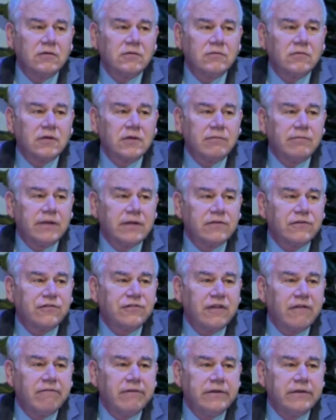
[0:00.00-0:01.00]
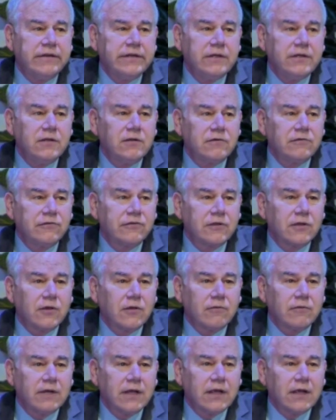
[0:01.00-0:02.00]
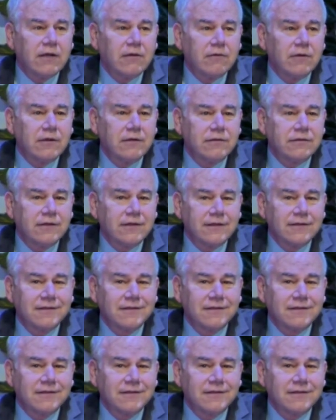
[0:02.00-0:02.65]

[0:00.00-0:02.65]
what, about 70 years ago now, I